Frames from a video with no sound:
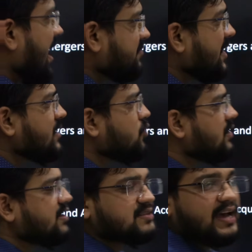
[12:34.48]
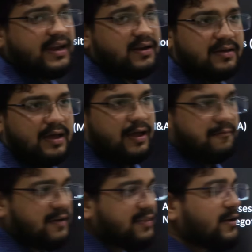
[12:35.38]
and then you will decide
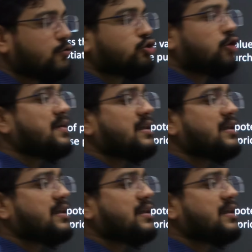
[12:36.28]
whether you should be